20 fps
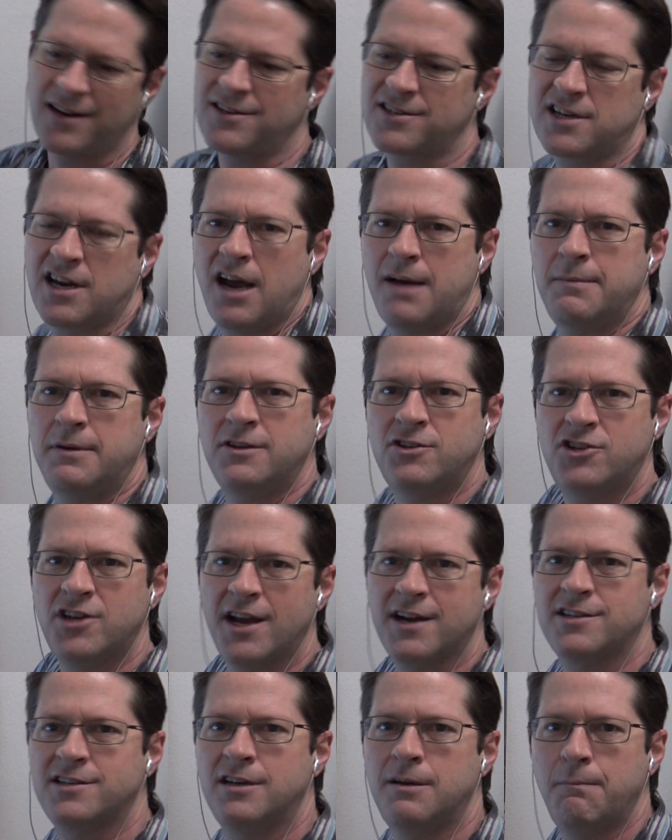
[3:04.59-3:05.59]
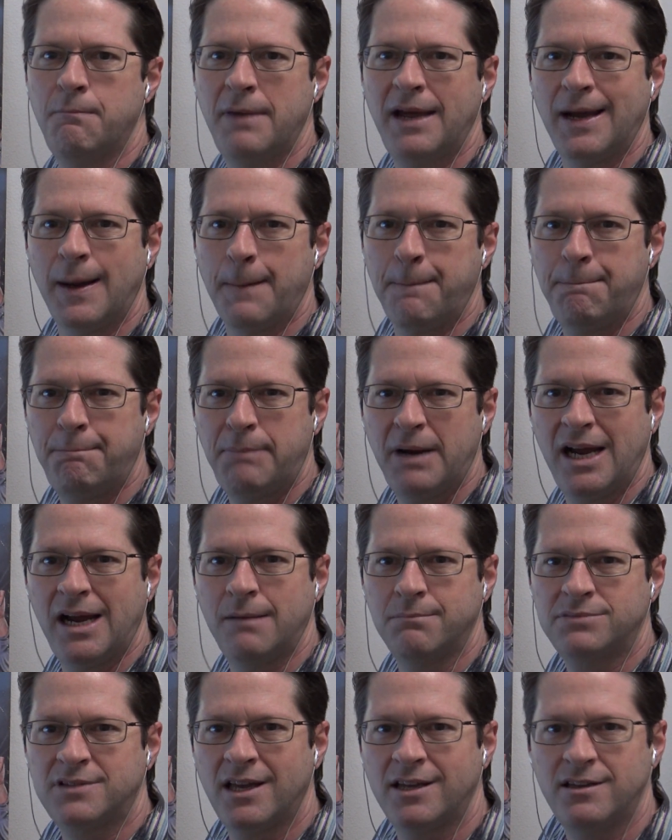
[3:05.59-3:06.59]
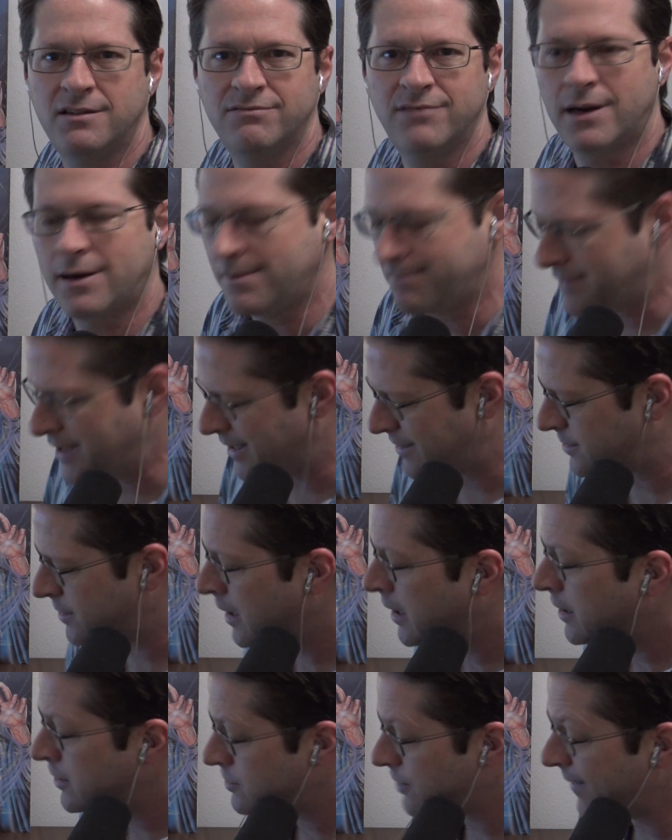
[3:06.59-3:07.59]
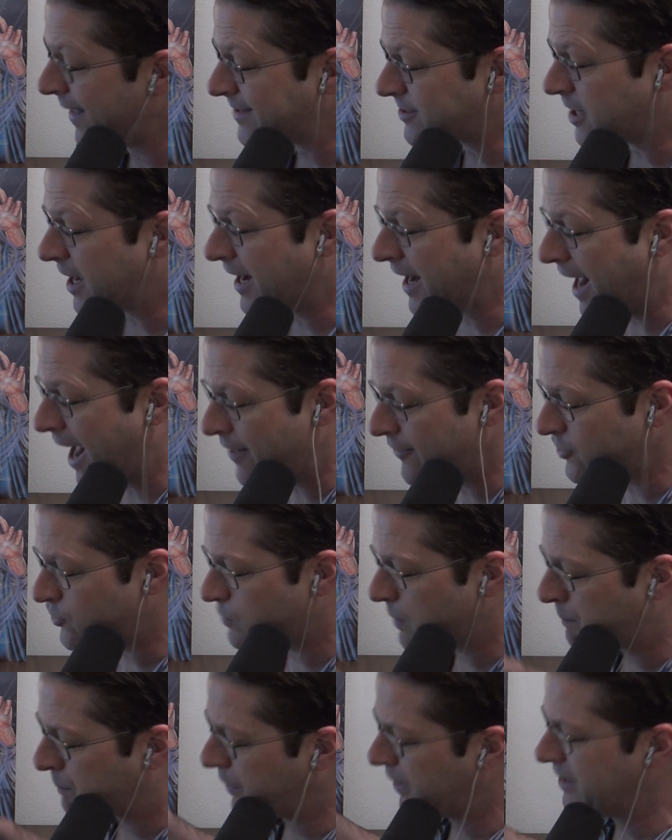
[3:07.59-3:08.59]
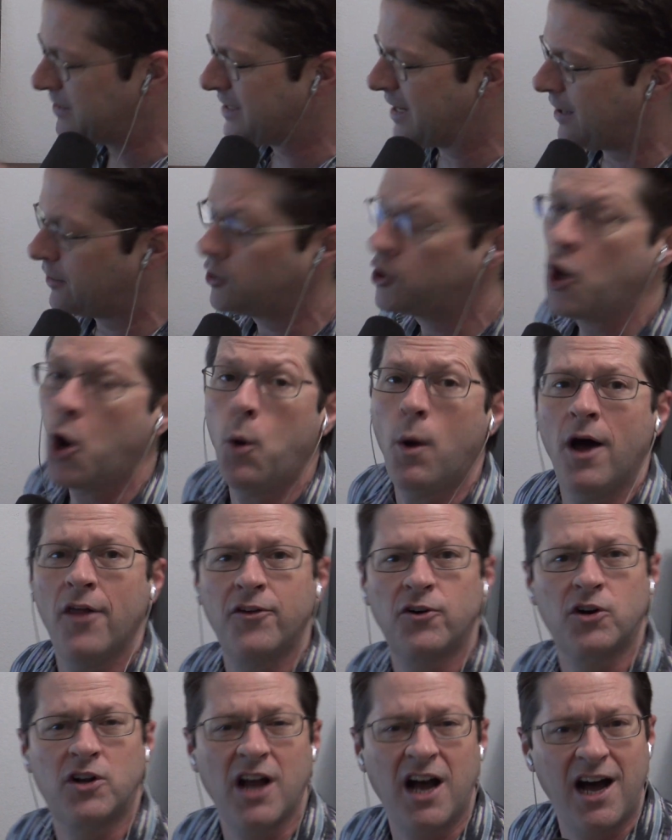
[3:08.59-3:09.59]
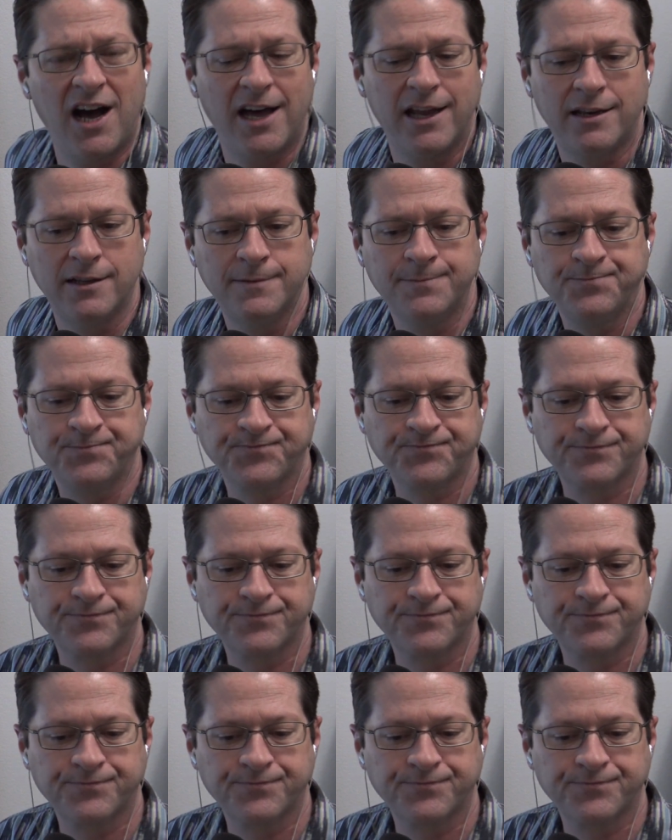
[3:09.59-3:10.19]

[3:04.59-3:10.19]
It's coming. Check's in the mail. Bam. Thank you very much. So that's kind of how this one plays out. No other God